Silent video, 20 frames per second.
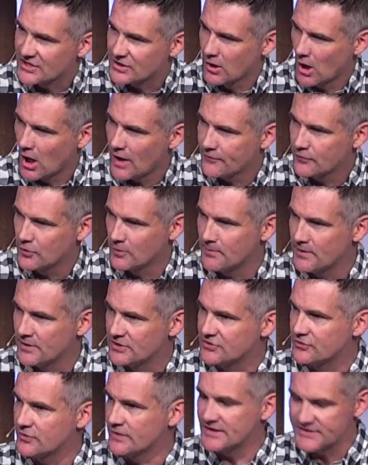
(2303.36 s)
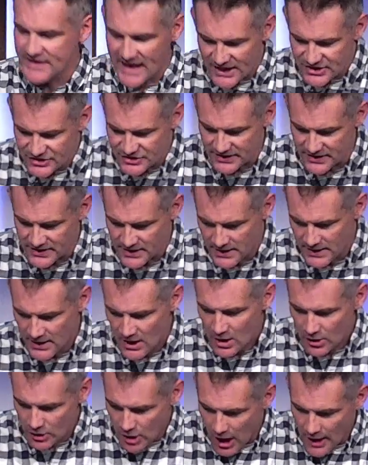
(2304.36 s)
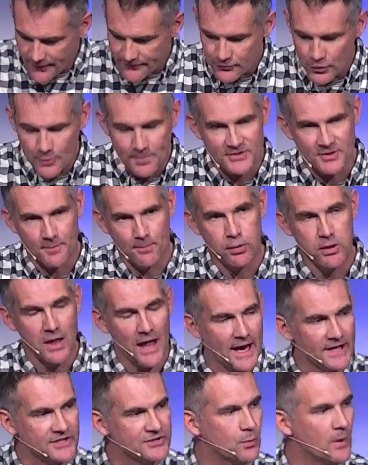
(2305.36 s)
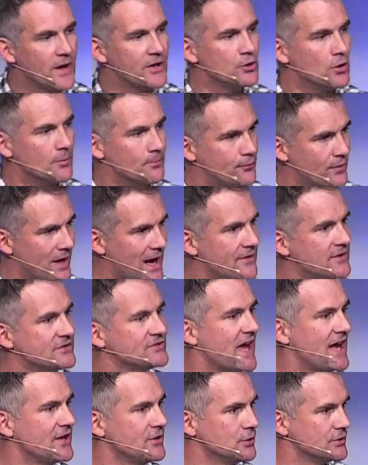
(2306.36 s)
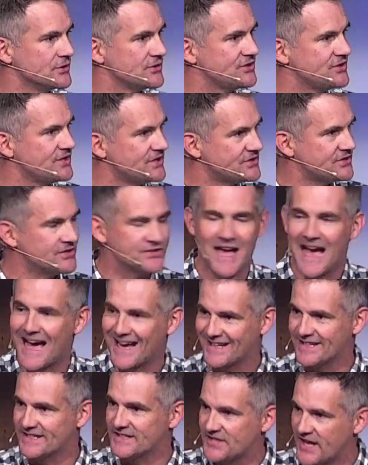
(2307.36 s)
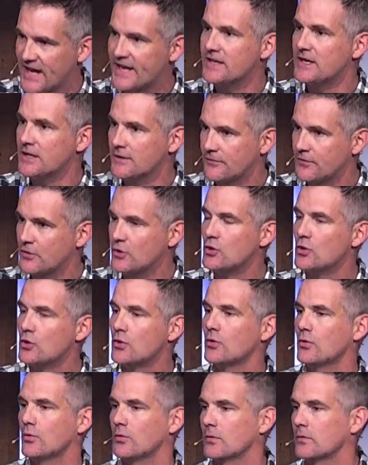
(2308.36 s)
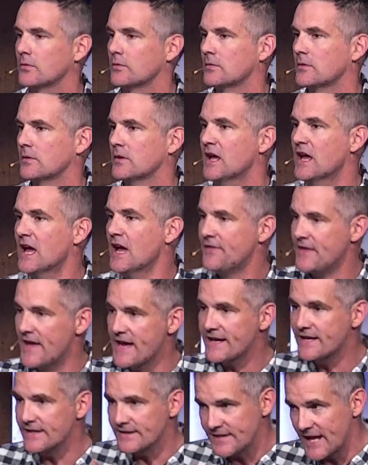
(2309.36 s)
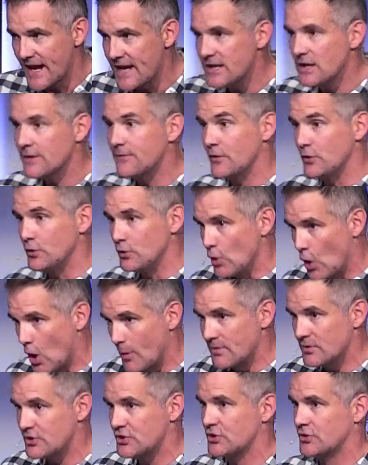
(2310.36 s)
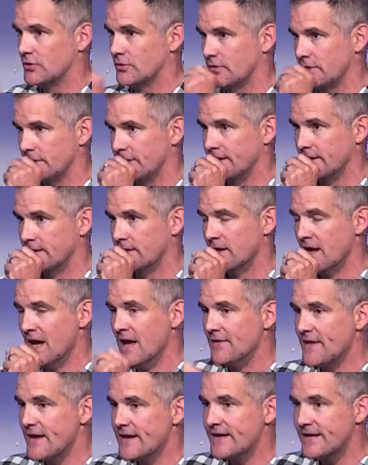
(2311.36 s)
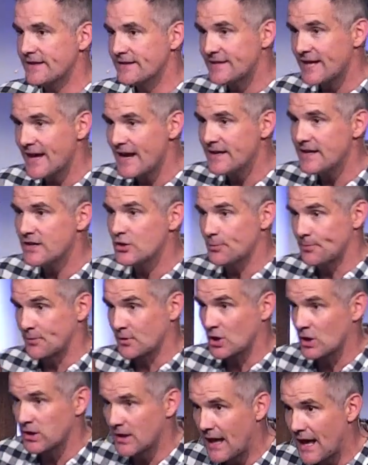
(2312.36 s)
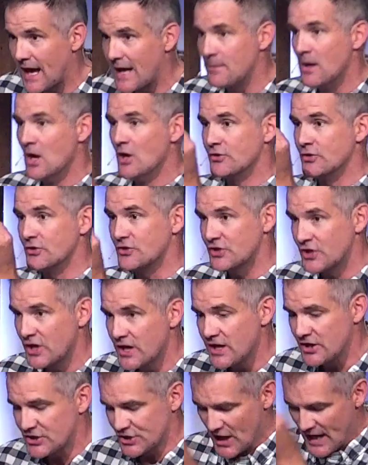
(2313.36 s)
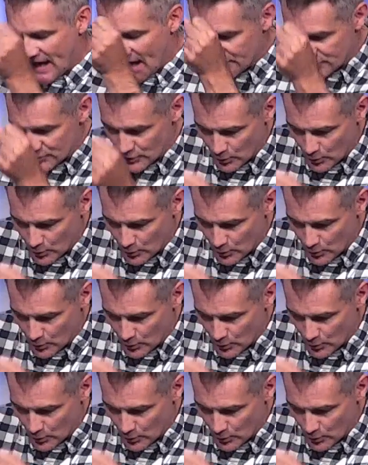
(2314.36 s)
life group ministry, it's actually, life group is a place where your brothers and your sisters are contending for you. They're contending for your maturity. They're contending to proclaim, to teach, and to